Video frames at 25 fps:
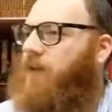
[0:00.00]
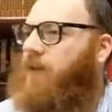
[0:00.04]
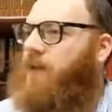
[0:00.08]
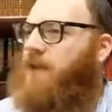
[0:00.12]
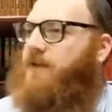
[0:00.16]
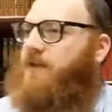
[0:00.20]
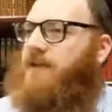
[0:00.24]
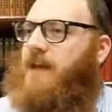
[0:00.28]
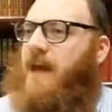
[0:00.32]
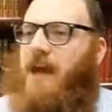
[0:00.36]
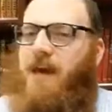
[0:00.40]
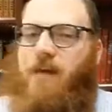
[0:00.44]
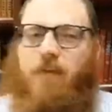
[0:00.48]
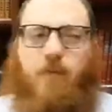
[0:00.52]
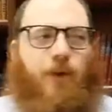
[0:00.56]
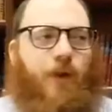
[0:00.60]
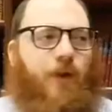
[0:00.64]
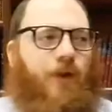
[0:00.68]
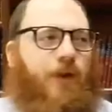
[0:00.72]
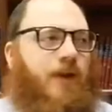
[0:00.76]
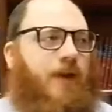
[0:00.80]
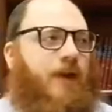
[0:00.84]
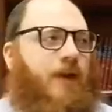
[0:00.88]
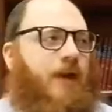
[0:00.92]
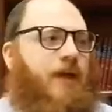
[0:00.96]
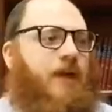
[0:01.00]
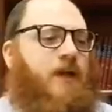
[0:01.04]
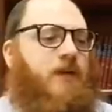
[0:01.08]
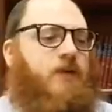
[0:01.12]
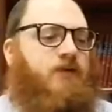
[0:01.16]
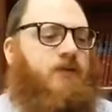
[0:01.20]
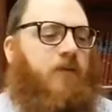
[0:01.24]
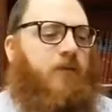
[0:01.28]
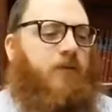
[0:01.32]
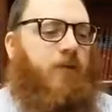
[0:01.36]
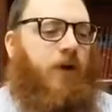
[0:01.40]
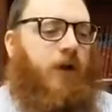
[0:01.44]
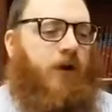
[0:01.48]
The table is
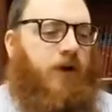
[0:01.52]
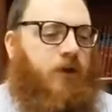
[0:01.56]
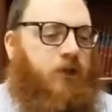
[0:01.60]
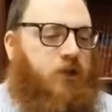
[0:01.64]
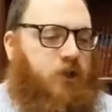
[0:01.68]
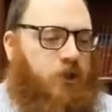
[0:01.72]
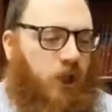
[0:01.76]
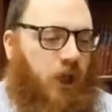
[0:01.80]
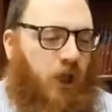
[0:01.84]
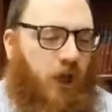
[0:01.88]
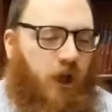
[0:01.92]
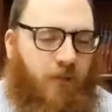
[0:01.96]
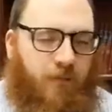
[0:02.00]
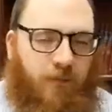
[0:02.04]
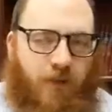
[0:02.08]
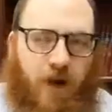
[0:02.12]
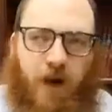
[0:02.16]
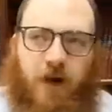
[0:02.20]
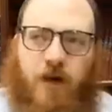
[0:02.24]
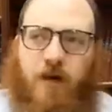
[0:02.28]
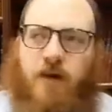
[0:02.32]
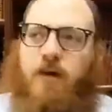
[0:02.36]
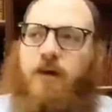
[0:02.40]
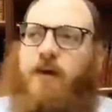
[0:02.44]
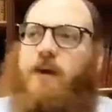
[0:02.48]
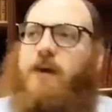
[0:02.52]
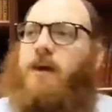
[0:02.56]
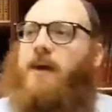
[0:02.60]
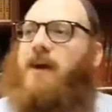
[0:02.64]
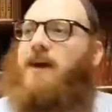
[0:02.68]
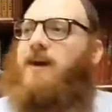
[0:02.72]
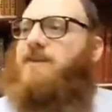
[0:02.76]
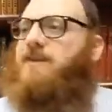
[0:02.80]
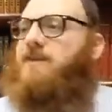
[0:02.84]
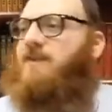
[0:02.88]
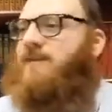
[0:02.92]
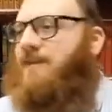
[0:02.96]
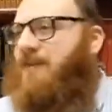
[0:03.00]
from Baruch She'amar
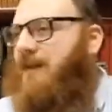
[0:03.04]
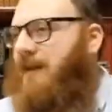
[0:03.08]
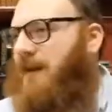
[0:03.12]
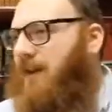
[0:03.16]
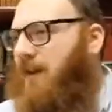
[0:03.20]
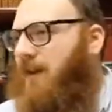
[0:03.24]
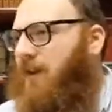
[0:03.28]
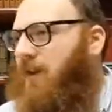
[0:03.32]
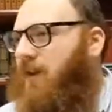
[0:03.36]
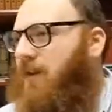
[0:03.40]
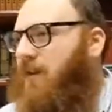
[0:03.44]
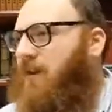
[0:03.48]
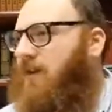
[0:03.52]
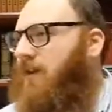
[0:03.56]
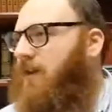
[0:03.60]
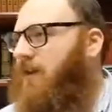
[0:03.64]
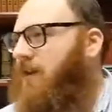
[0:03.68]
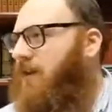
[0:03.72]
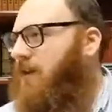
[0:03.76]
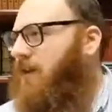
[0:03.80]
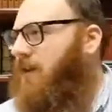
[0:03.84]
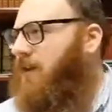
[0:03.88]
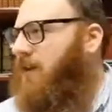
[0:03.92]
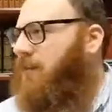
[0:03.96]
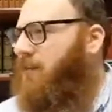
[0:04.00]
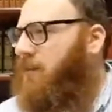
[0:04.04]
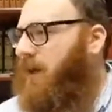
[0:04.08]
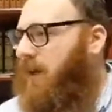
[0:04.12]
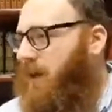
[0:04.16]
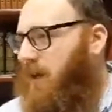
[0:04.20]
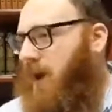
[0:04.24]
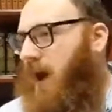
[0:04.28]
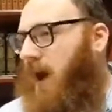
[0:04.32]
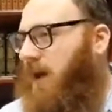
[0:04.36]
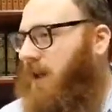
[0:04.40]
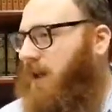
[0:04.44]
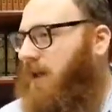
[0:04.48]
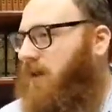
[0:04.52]
until, but
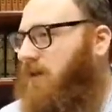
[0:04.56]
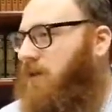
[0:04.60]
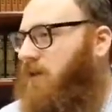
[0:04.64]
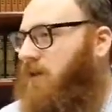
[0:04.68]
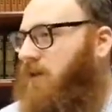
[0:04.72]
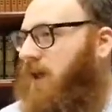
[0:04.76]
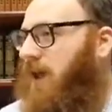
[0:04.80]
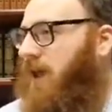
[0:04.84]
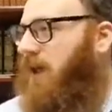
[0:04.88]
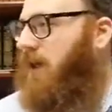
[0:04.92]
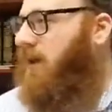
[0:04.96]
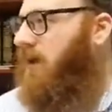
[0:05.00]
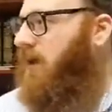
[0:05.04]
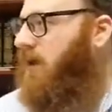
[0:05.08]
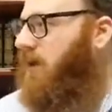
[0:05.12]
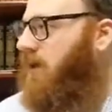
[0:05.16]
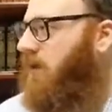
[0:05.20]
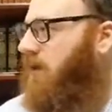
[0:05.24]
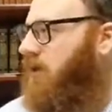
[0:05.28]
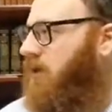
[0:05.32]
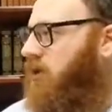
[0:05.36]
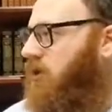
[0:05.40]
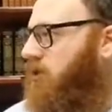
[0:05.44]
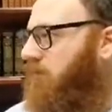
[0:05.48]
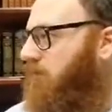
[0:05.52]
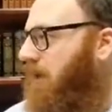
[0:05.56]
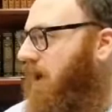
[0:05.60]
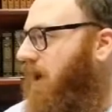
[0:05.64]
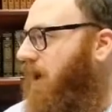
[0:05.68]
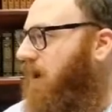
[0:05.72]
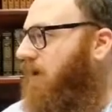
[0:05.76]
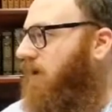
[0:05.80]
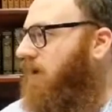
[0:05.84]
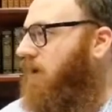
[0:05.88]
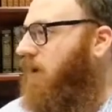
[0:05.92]
not including, the Shema.